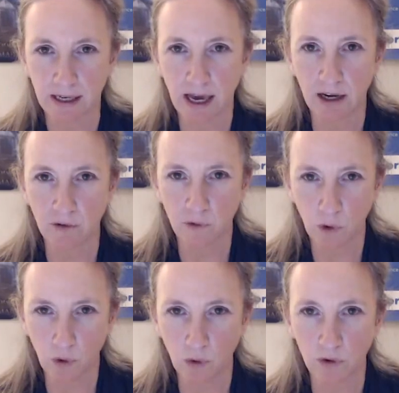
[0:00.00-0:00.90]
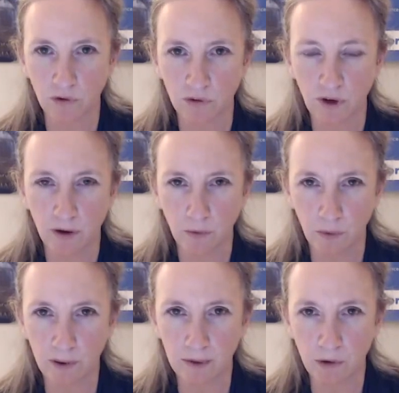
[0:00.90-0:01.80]
and of course,
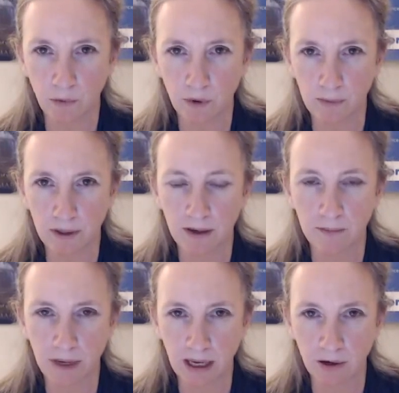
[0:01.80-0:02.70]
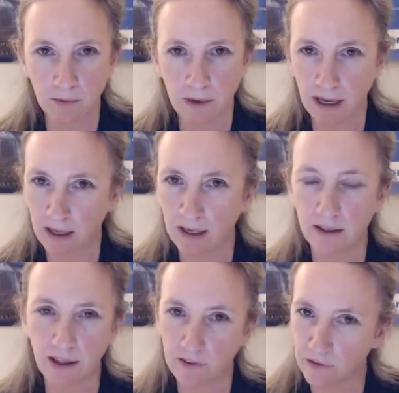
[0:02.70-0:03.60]
women are women and men are men,
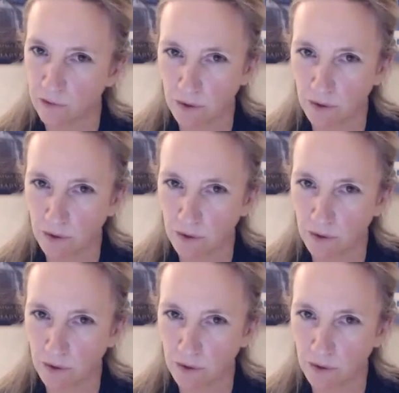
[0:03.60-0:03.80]
and that's the